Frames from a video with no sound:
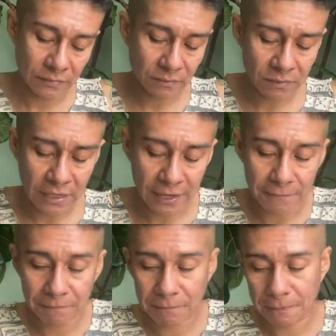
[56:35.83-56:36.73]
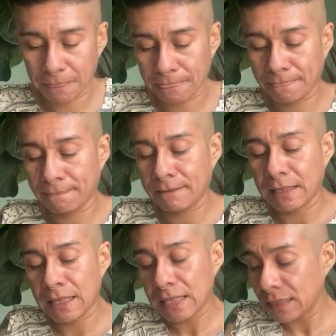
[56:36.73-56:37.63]
Okay,
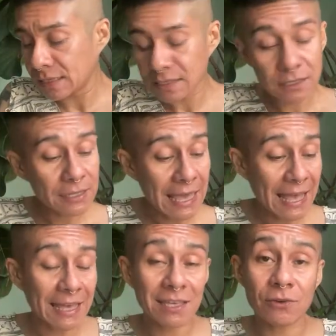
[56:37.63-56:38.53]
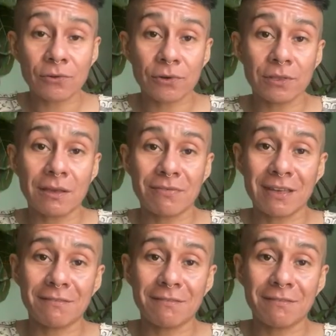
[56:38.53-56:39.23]
let's look at your love life.